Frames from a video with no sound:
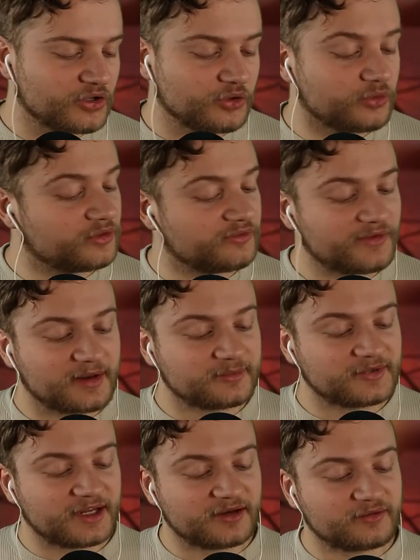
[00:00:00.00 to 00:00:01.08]
who
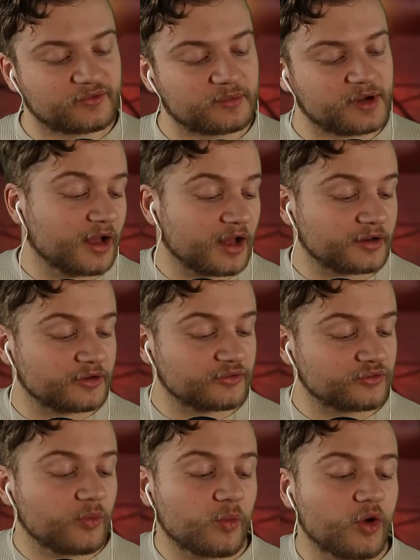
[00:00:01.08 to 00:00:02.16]
developed it from
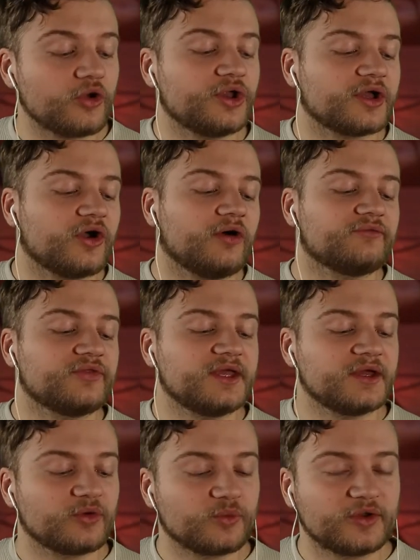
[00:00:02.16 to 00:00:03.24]
Gardner's wording of the
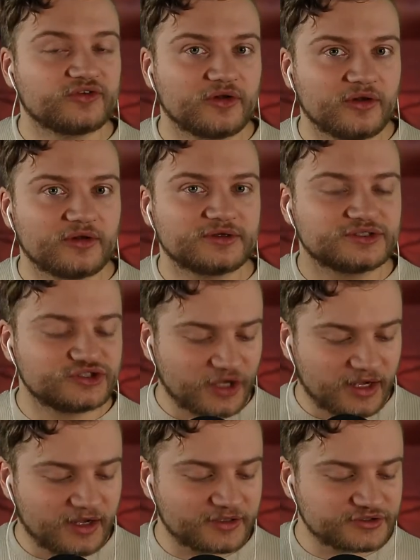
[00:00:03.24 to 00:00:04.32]
original
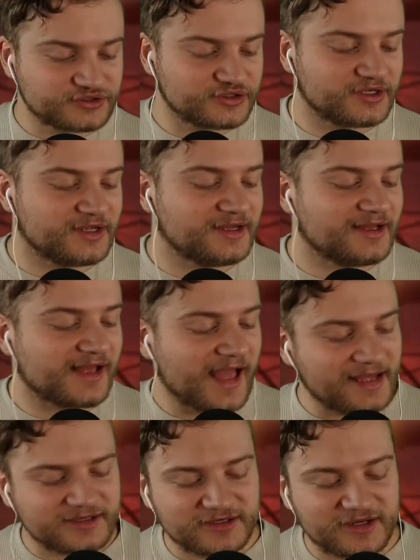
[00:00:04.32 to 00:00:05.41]
charge,
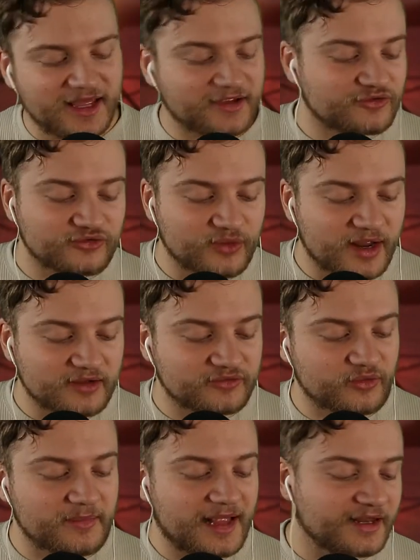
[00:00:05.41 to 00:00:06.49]
added extracts
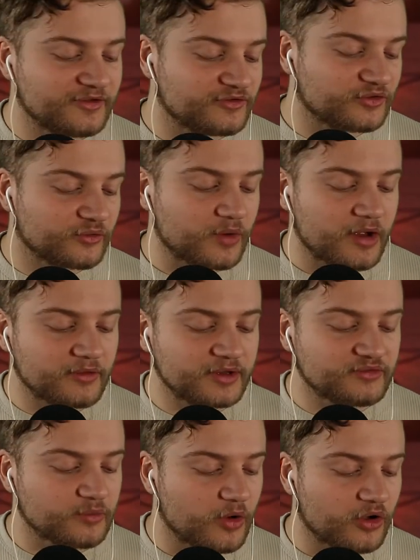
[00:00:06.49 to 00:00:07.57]
from Aleister
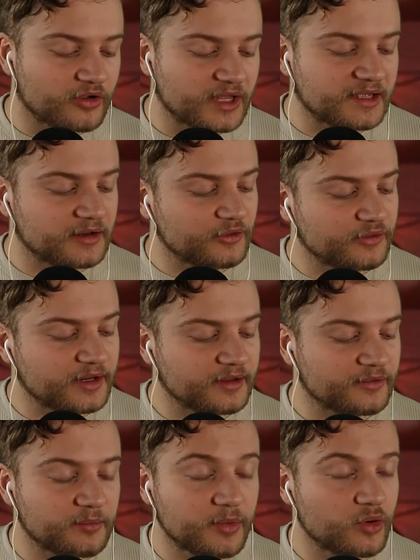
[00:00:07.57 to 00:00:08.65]
Crowley's work, including
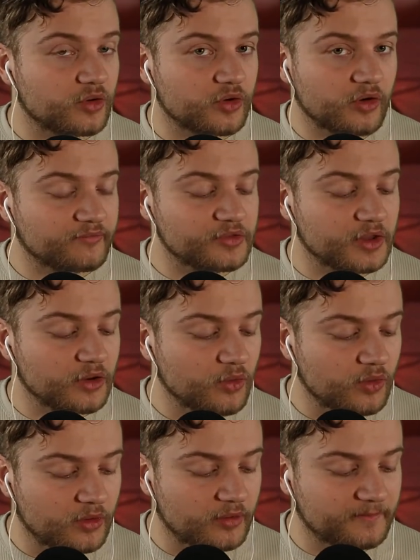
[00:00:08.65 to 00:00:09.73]
the Book of the
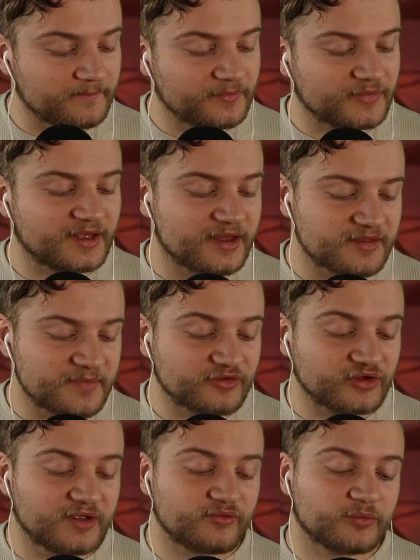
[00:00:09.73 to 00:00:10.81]
Law,
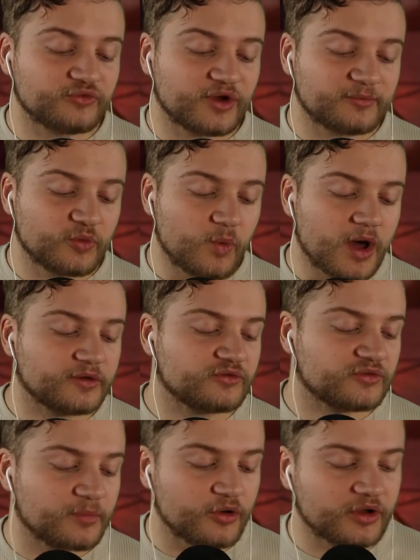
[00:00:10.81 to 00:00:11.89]
especially from chapter 1
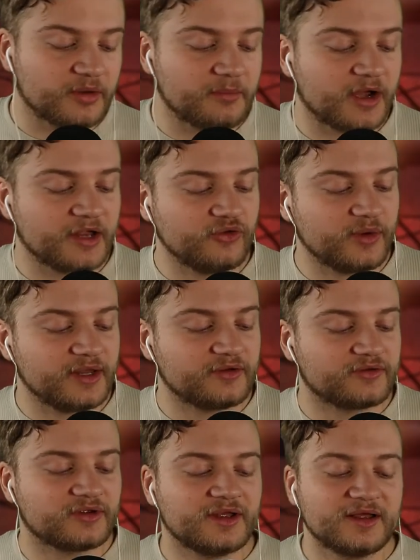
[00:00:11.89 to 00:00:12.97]
spoken by
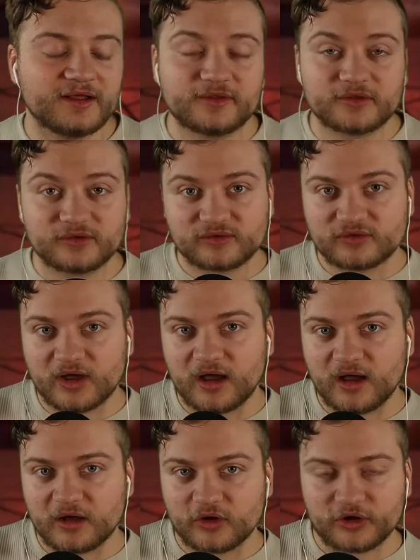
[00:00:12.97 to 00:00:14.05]
Nuit, the
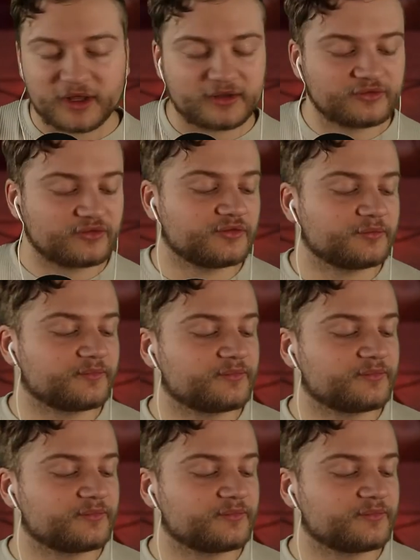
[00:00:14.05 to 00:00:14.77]
star goddess,